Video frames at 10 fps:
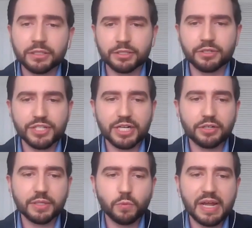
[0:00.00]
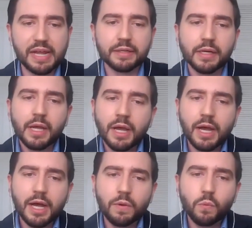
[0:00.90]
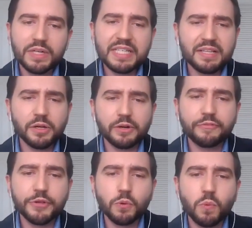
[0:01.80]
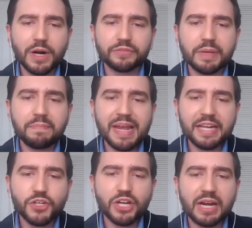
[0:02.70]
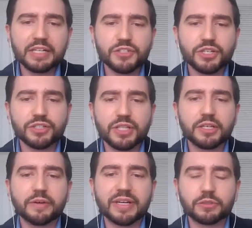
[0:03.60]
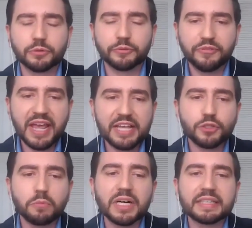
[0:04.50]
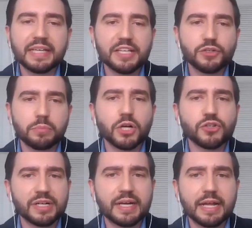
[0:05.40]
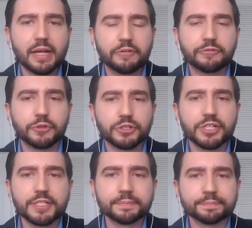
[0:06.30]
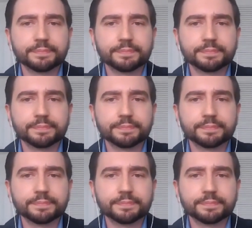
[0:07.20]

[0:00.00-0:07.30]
hurdles along the way. Uh, what's in your view one of the main challenges that you have had to face to monetize your blockchain efforts?